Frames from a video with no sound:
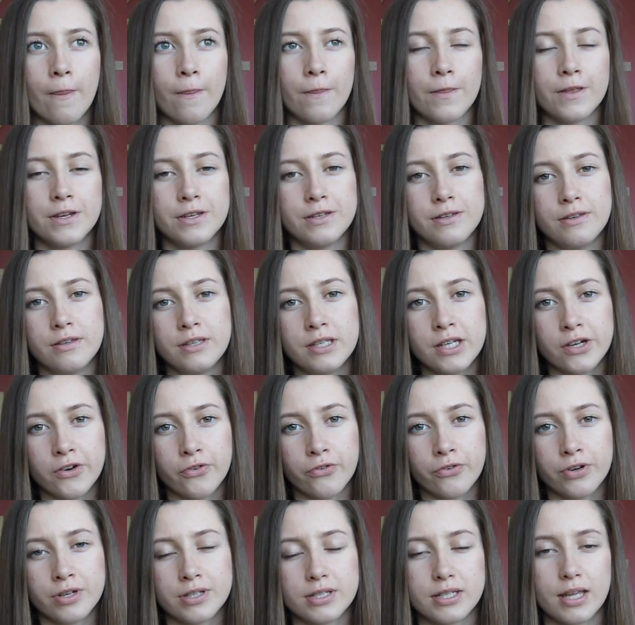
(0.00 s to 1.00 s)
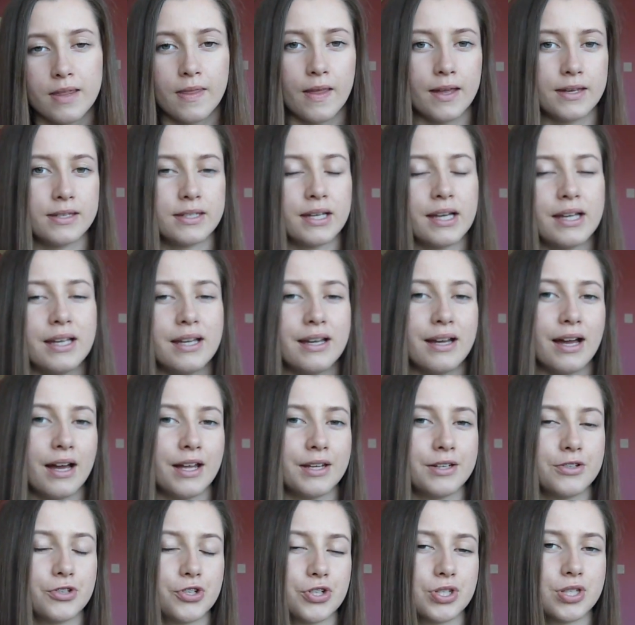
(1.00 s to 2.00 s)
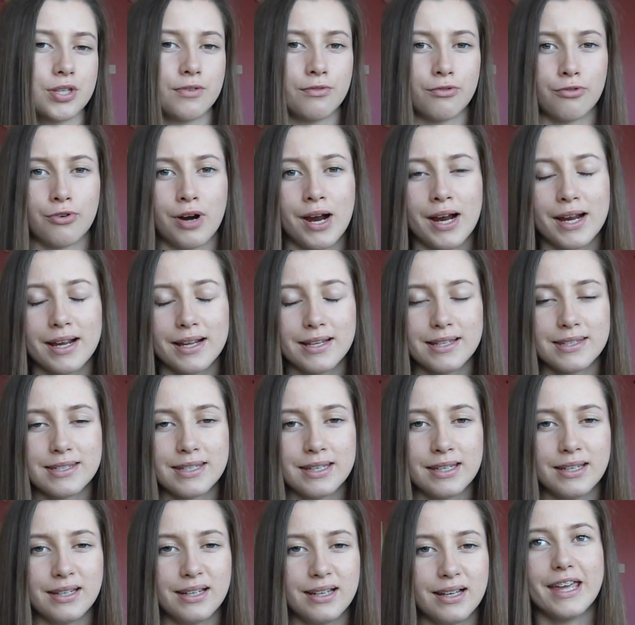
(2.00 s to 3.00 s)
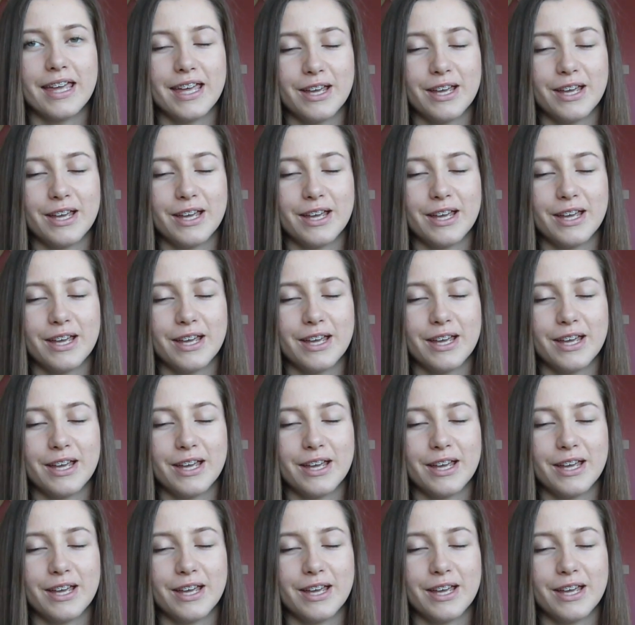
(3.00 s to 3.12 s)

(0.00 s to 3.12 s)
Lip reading: the difference in their diet and just the variety.